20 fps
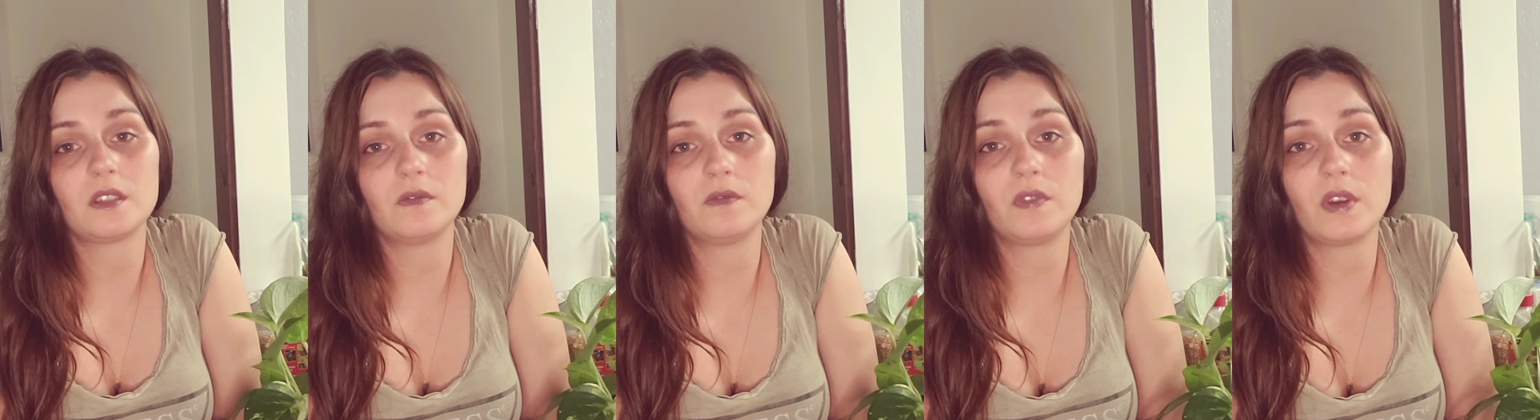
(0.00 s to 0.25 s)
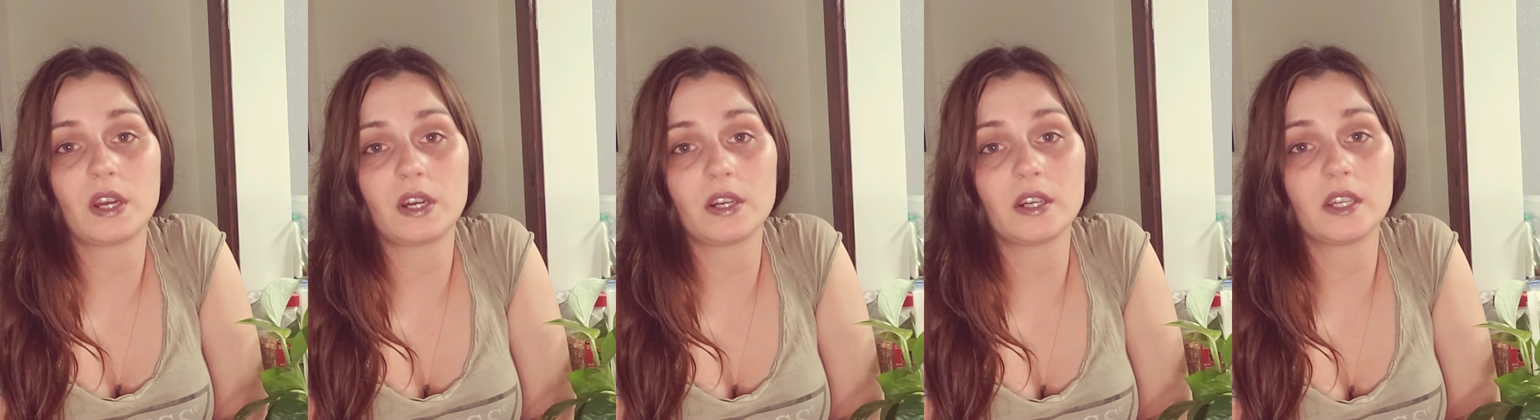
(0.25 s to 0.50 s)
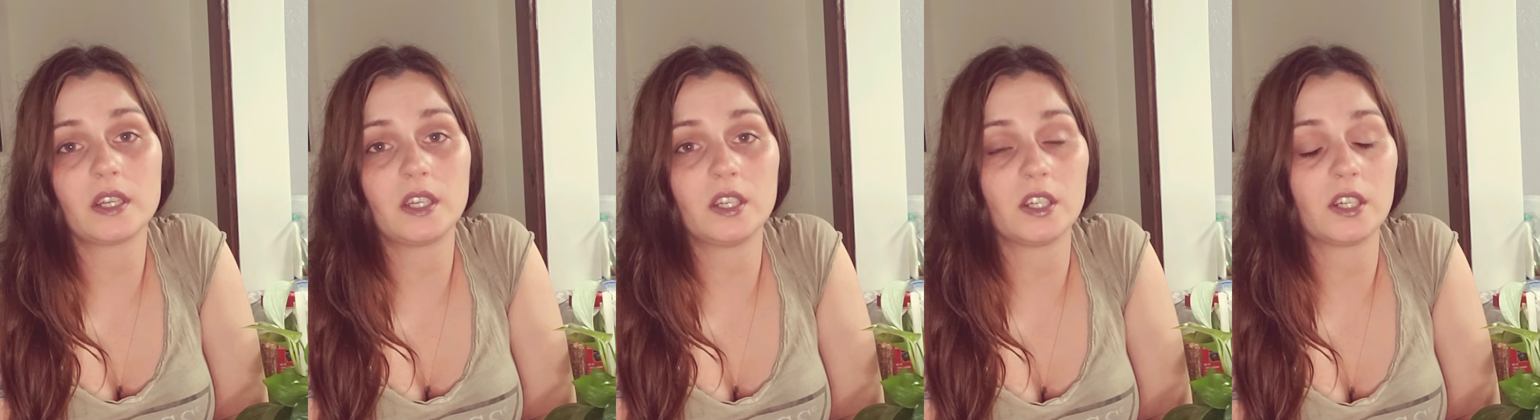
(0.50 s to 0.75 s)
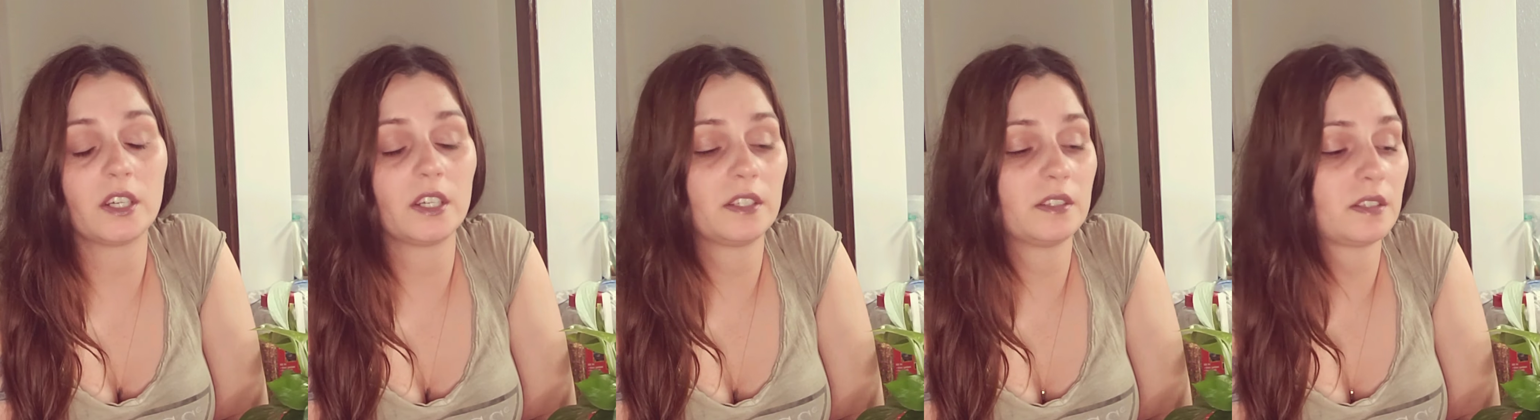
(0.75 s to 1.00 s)
Very
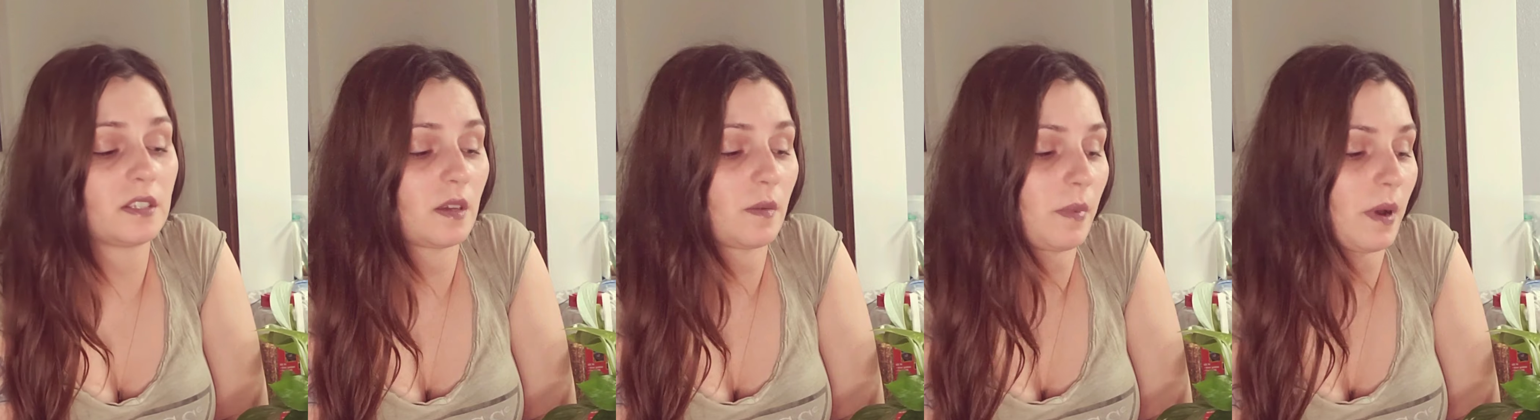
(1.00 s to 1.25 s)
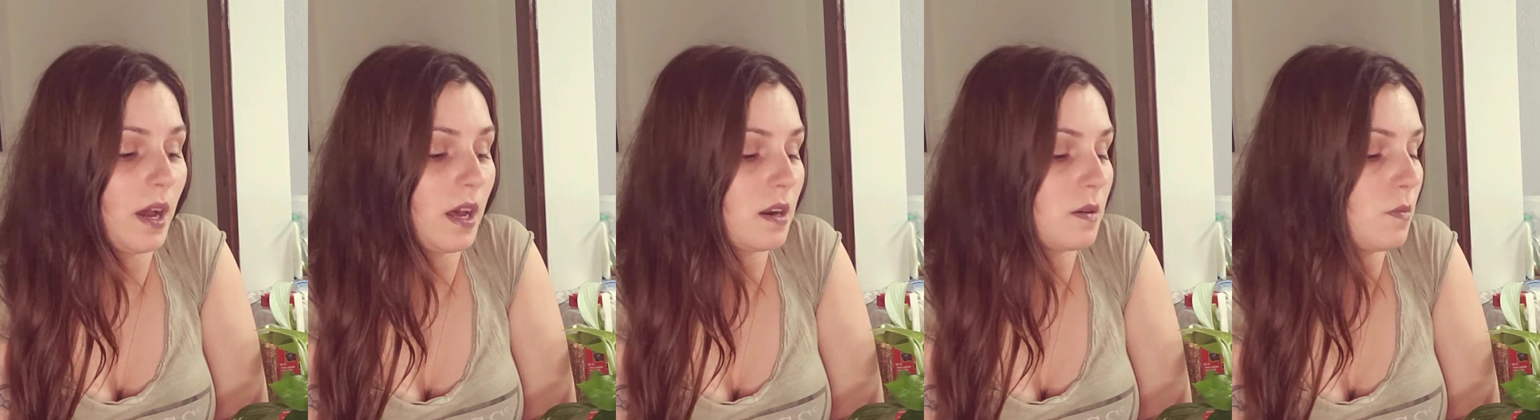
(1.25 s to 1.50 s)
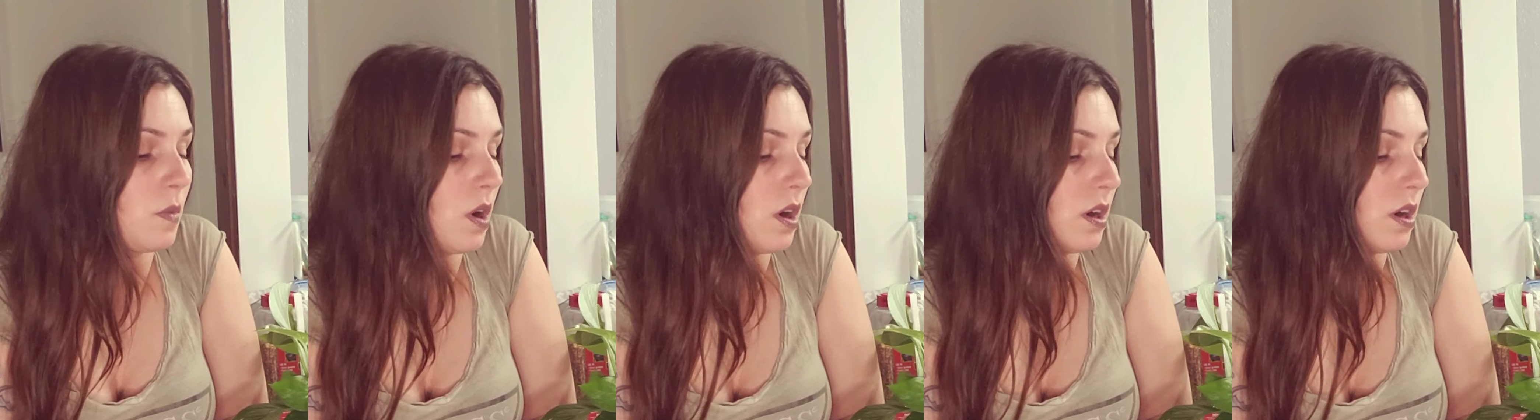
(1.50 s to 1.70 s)
good to bottom